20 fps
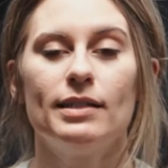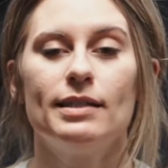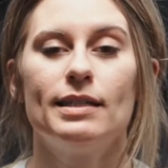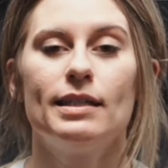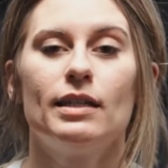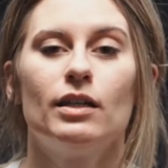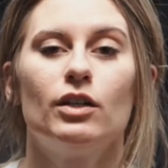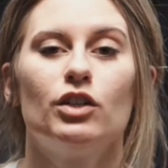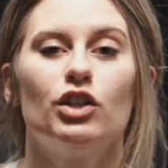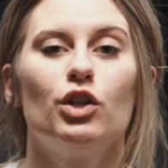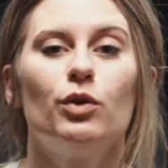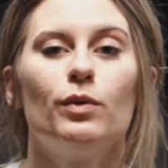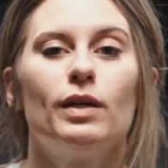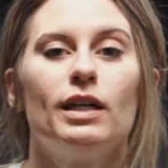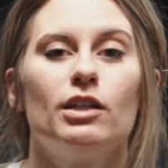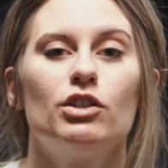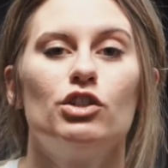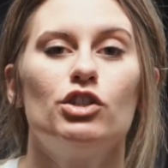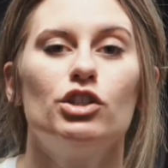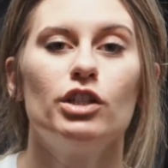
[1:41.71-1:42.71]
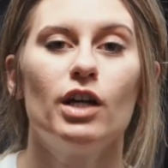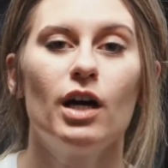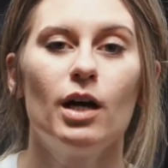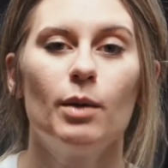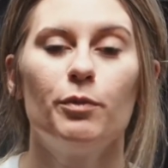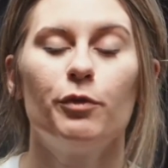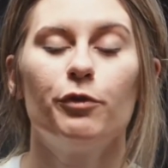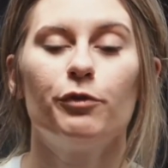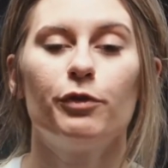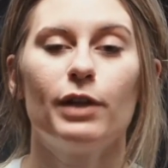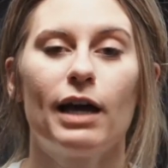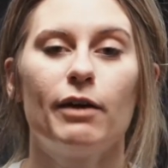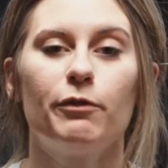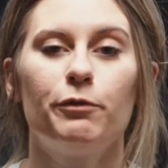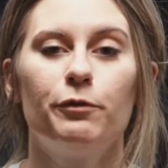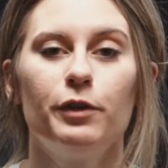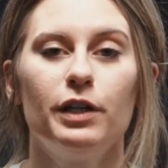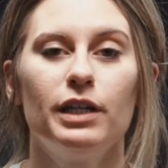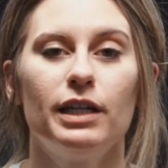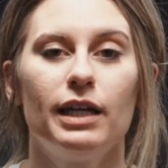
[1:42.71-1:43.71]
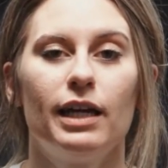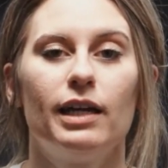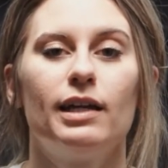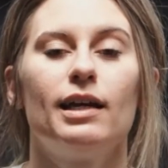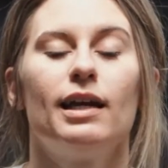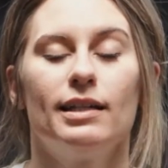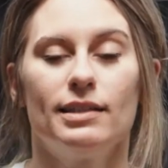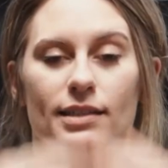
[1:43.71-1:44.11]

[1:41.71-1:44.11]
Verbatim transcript: until you can jump flat-footed